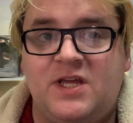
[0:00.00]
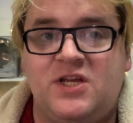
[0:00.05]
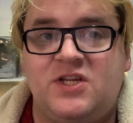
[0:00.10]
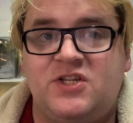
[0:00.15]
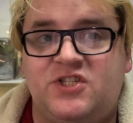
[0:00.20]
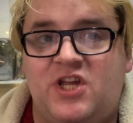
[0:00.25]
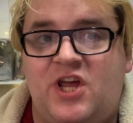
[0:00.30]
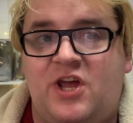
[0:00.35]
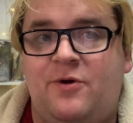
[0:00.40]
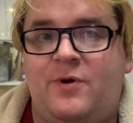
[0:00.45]

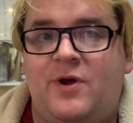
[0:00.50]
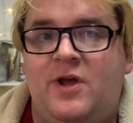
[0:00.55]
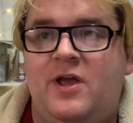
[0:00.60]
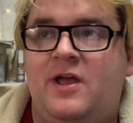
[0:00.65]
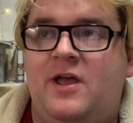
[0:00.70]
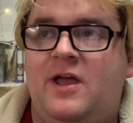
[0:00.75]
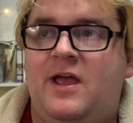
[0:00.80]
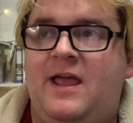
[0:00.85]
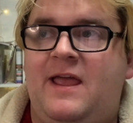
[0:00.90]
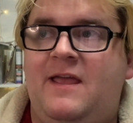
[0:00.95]
So
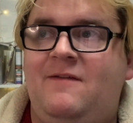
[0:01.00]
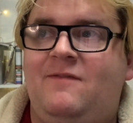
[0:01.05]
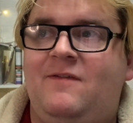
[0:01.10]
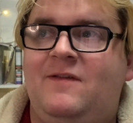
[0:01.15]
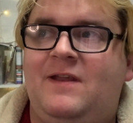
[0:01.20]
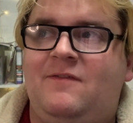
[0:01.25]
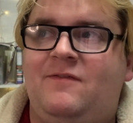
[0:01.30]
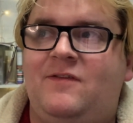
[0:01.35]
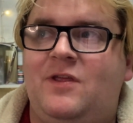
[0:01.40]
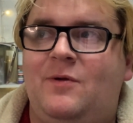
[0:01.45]
even
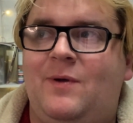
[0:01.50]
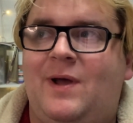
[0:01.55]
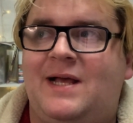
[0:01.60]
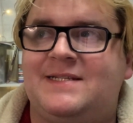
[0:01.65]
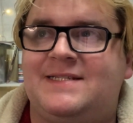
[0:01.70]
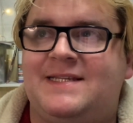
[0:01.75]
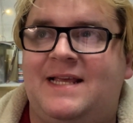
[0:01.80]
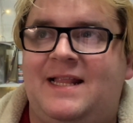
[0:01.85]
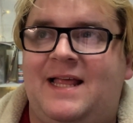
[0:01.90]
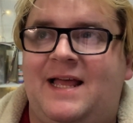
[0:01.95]
if you had,
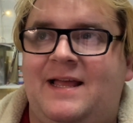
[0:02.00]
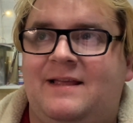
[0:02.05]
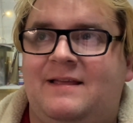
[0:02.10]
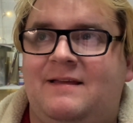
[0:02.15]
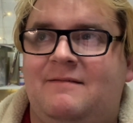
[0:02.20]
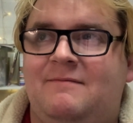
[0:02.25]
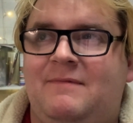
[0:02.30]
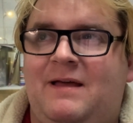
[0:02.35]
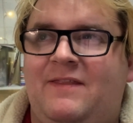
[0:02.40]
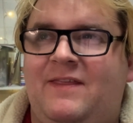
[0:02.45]
say, I
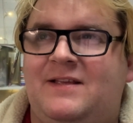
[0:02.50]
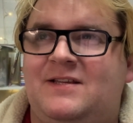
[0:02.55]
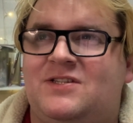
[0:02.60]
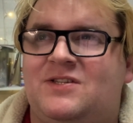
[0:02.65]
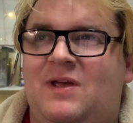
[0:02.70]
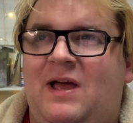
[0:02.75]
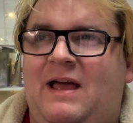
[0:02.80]
think so,